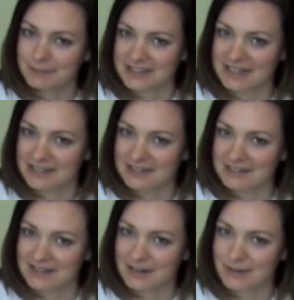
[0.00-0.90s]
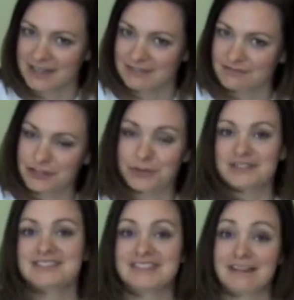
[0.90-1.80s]
keep the dialogue going. And
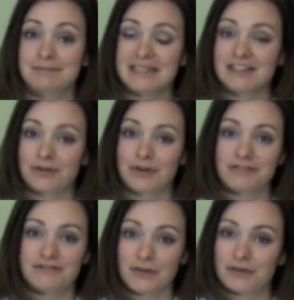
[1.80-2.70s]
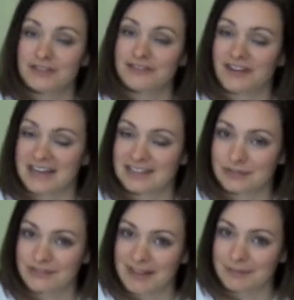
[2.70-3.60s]
viewers, send me your folds. If I
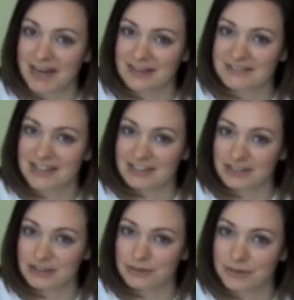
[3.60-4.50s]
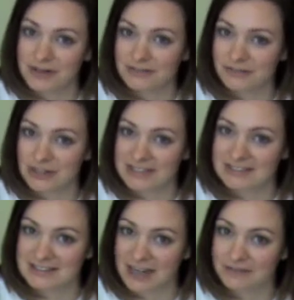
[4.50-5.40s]
use them, I'll send you free
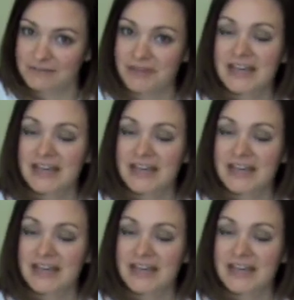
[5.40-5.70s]
stuff.